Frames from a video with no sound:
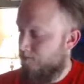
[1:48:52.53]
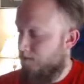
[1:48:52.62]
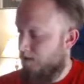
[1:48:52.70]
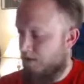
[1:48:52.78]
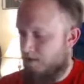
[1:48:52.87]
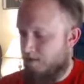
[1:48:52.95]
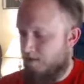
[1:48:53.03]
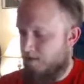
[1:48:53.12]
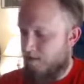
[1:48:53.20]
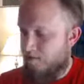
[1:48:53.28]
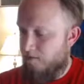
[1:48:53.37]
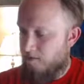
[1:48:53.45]
Here's a
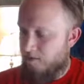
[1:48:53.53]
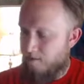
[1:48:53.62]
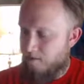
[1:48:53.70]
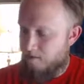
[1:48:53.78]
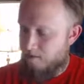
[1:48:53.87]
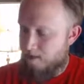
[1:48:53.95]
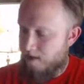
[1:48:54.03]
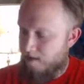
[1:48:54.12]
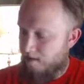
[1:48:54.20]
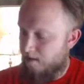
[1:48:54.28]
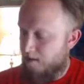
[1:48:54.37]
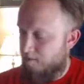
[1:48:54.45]
7. That'll
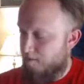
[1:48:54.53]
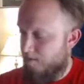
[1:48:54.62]
help.